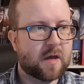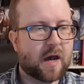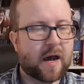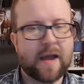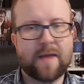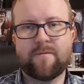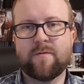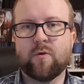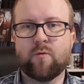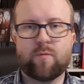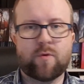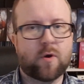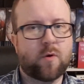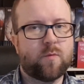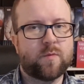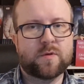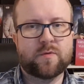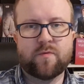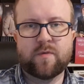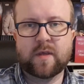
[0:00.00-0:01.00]
i have no
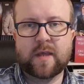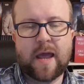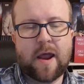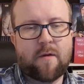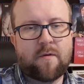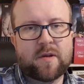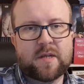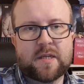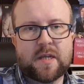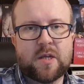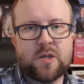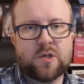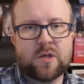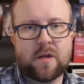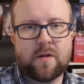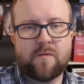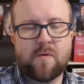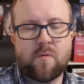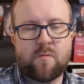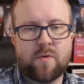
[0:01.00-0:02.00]
problems with the characterization
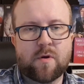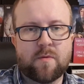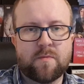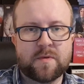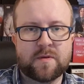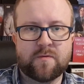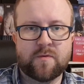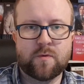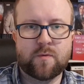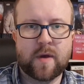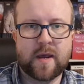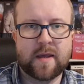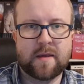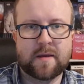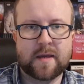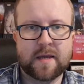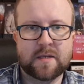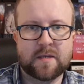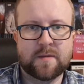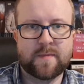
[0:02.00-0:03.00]
i have no problems with the way
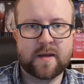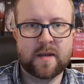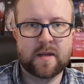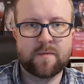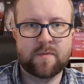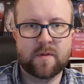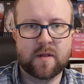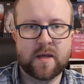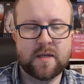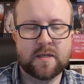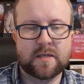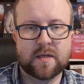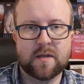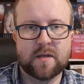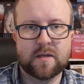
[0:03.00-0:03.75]
katy manning plays it